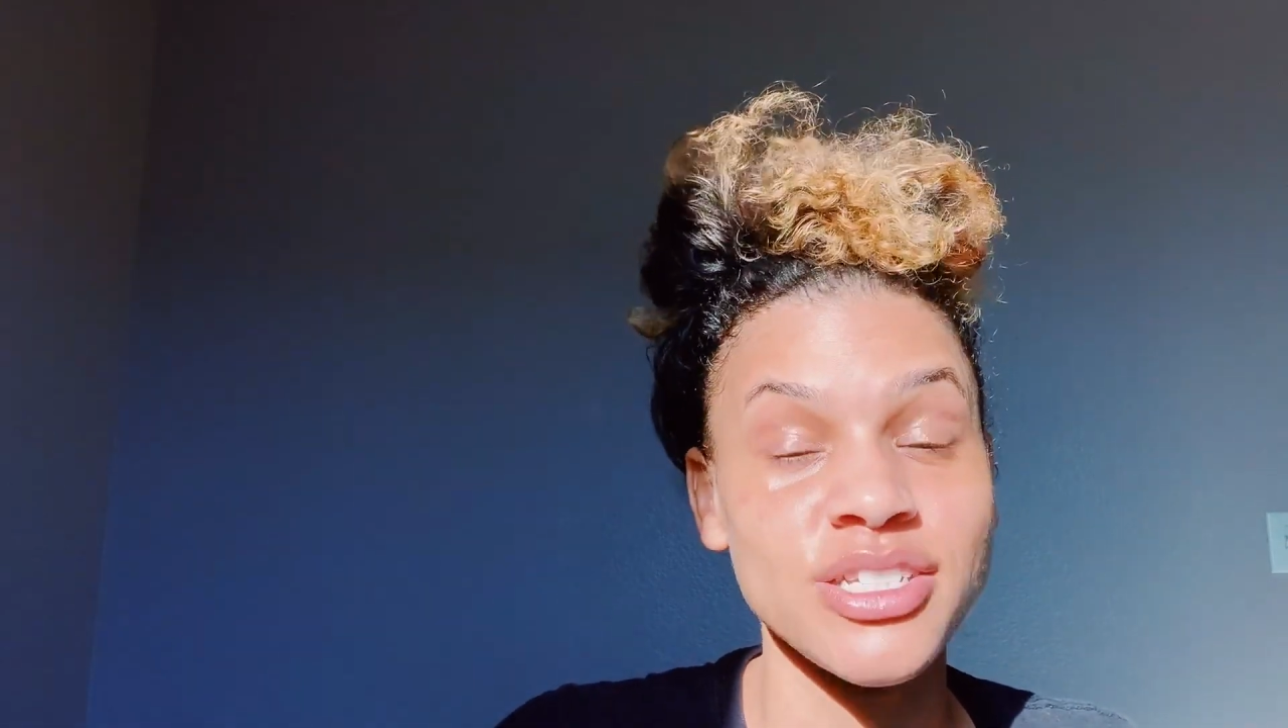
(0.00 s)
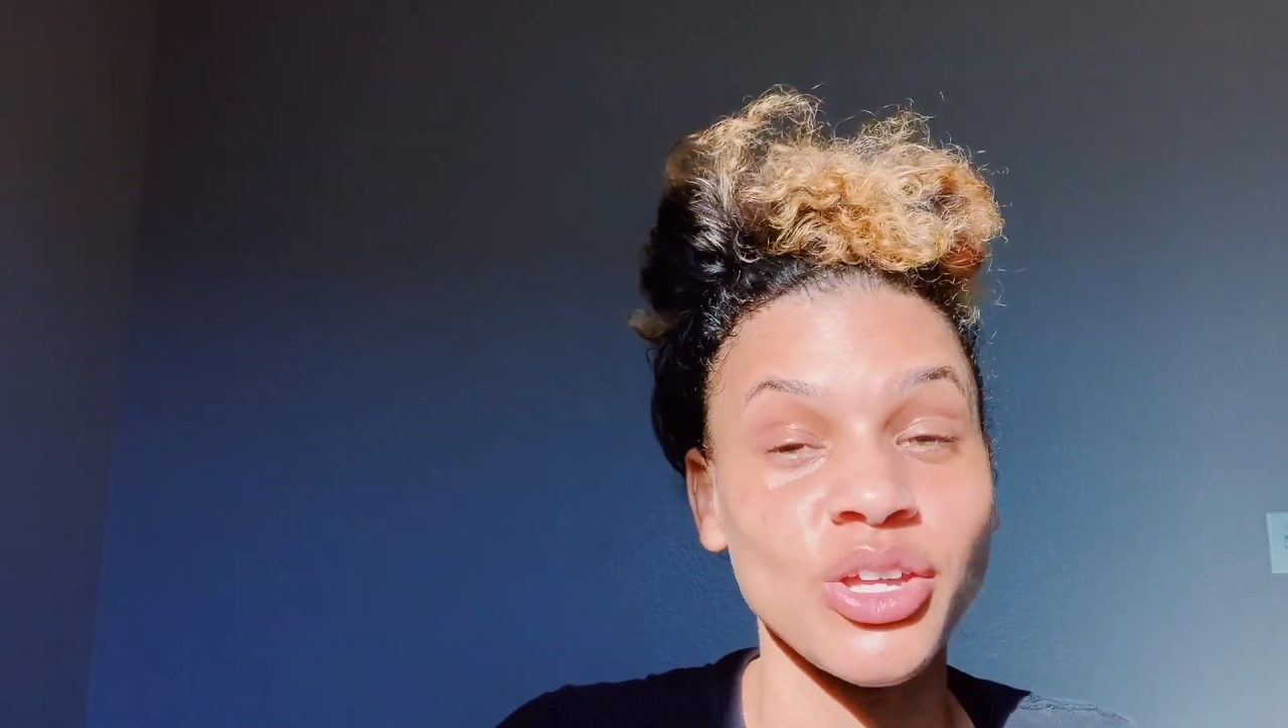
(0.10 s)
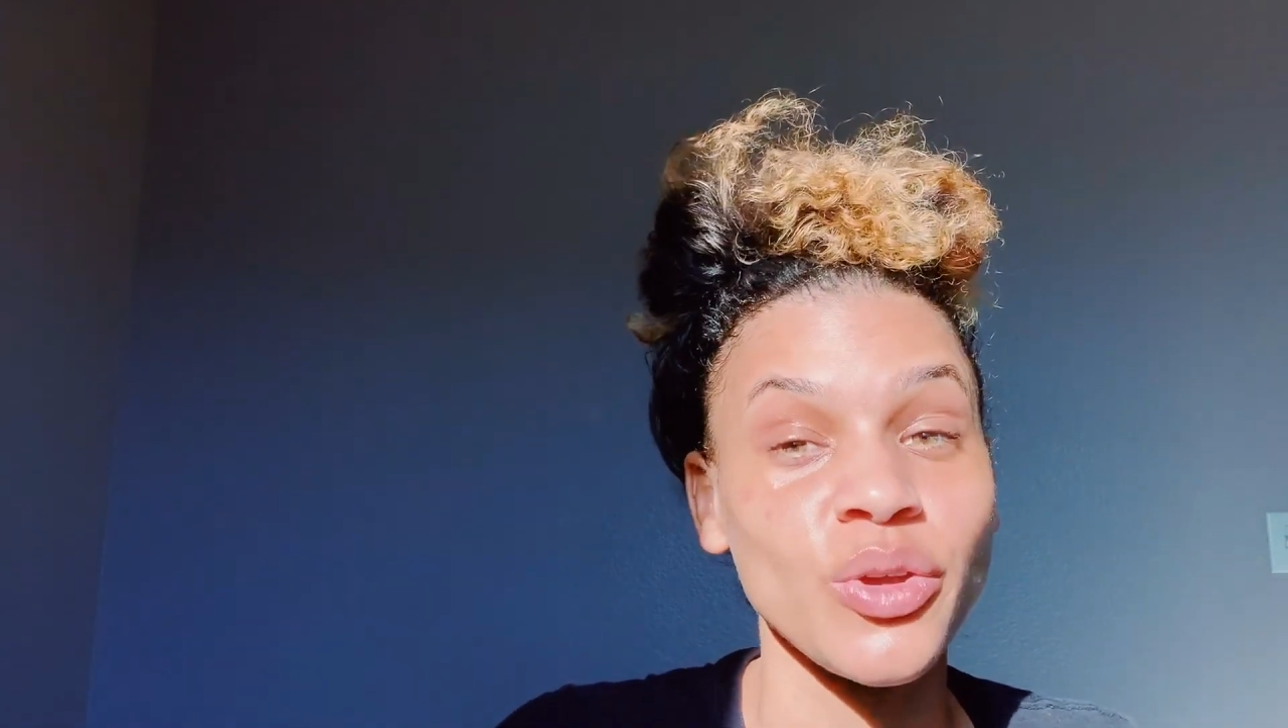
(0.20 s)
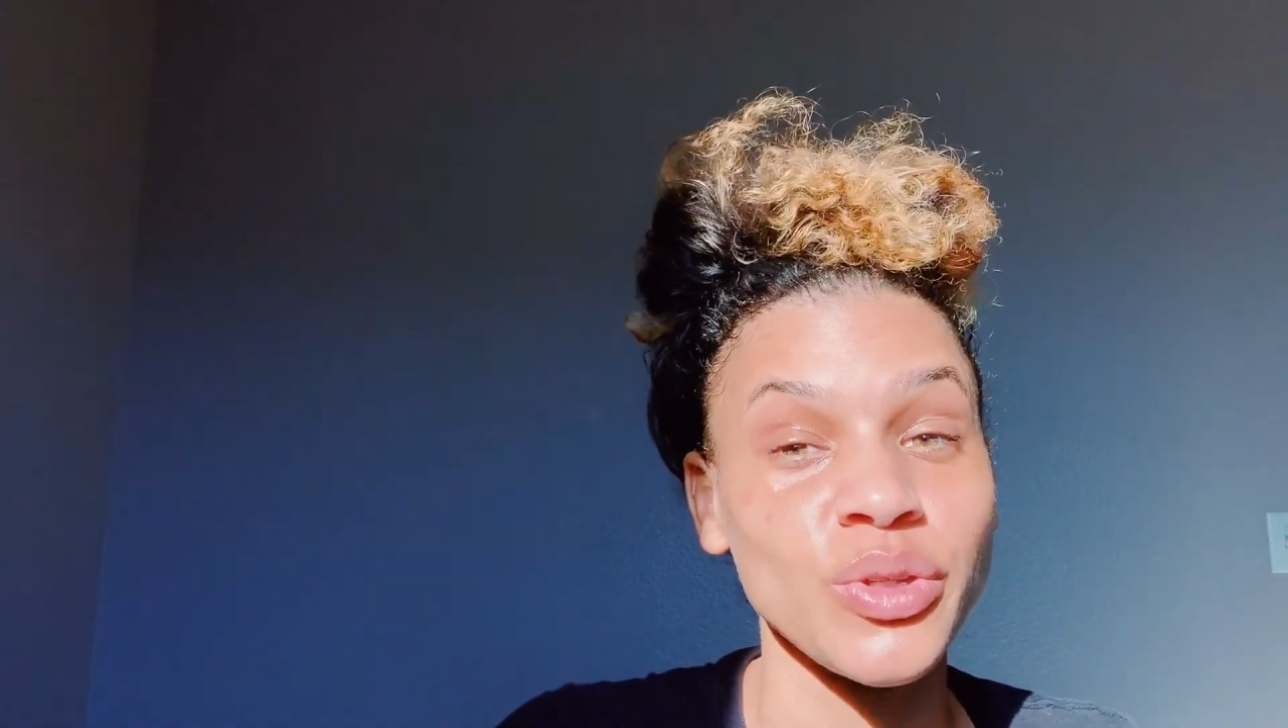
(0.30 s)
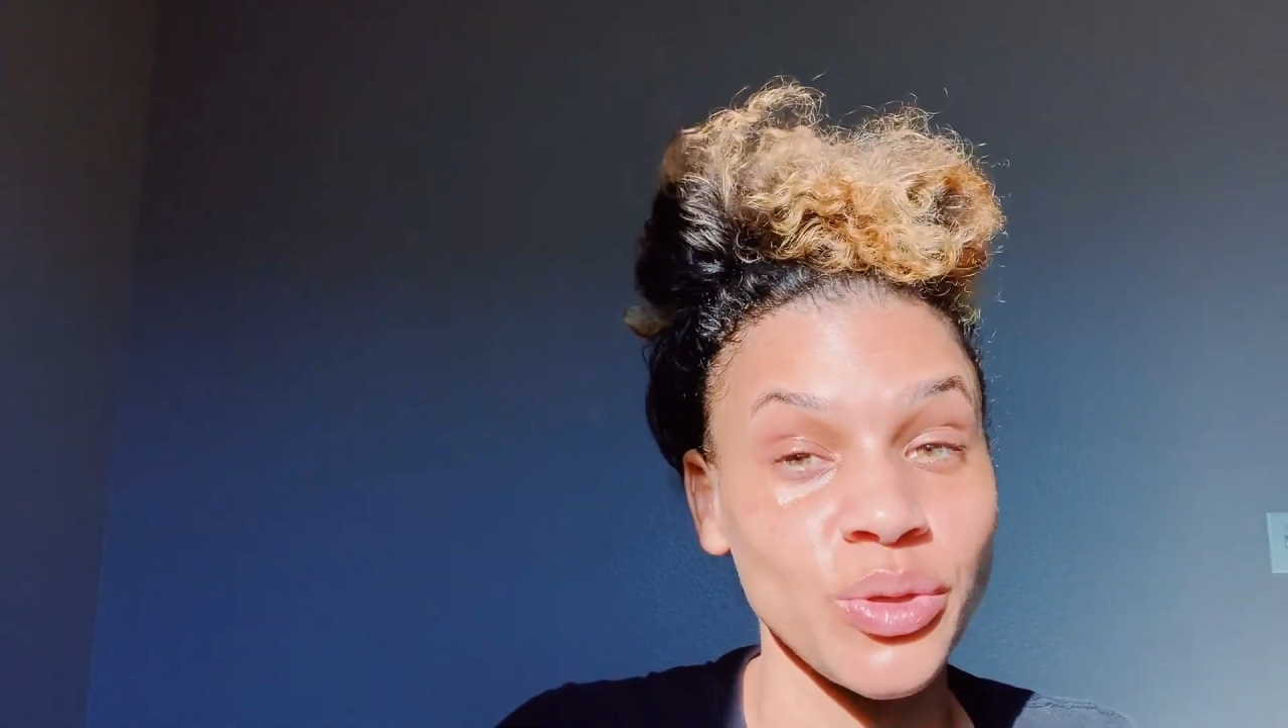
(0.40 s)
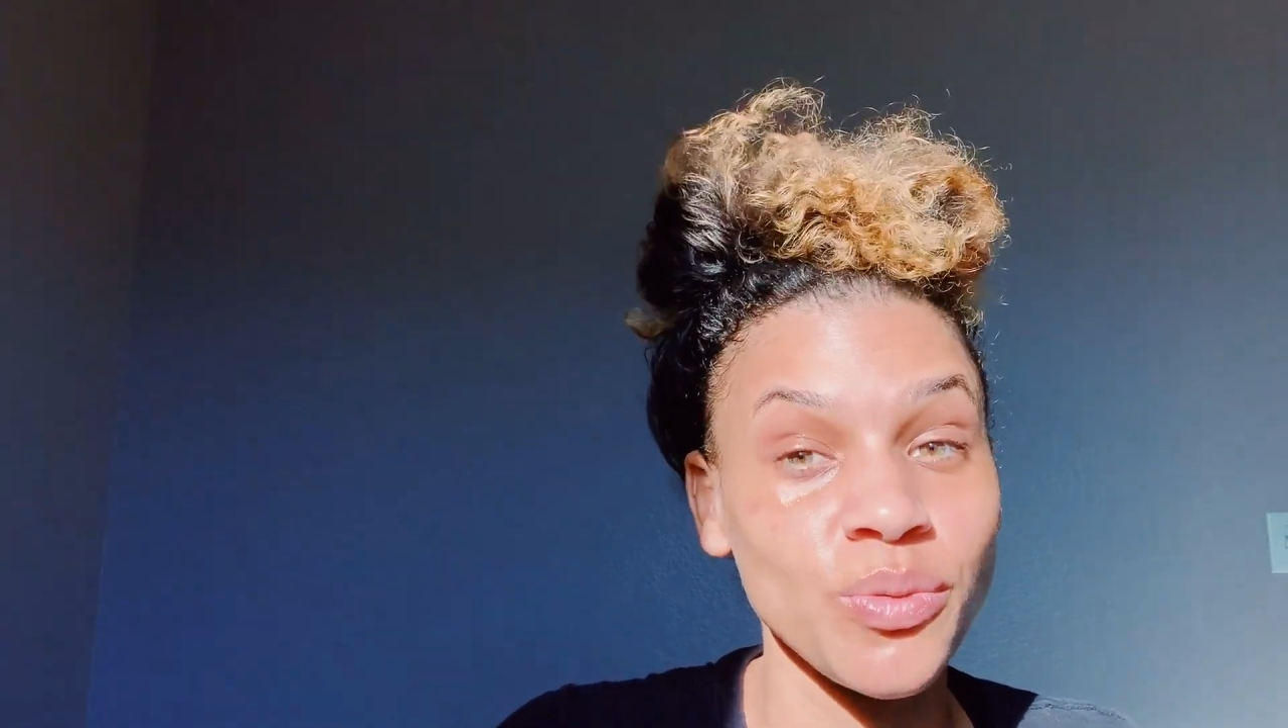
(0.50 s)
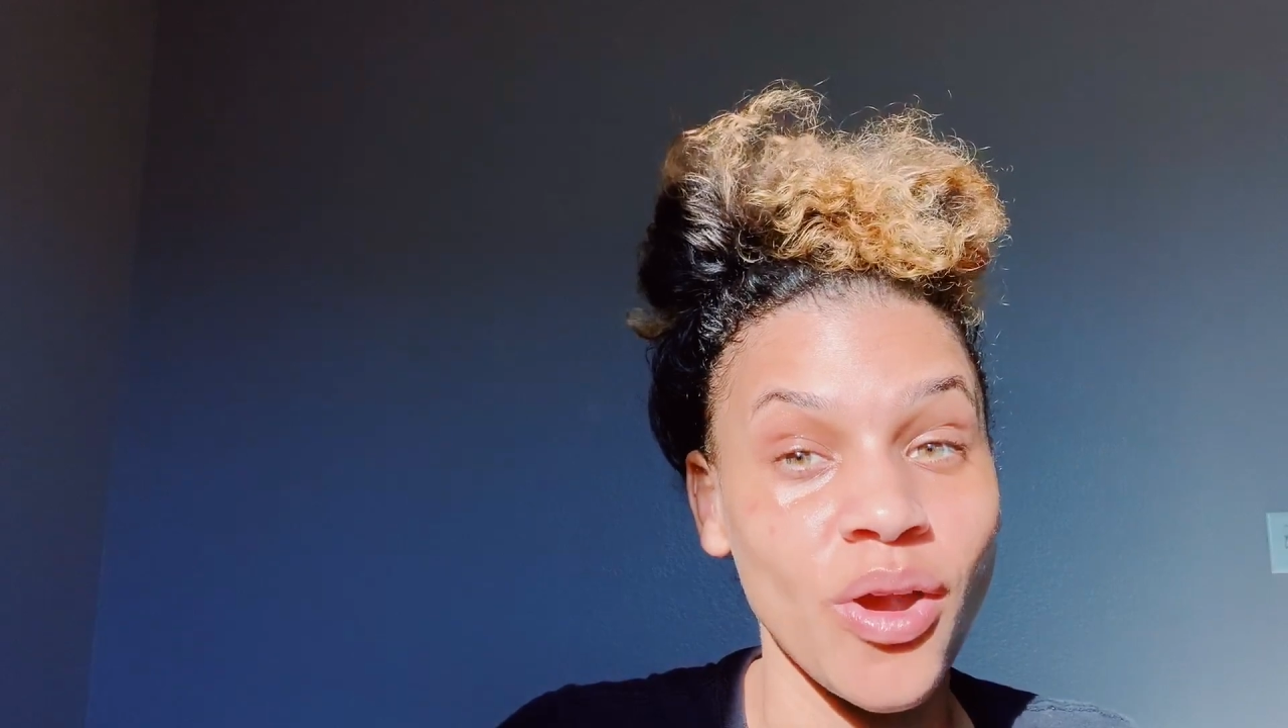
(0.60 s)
so you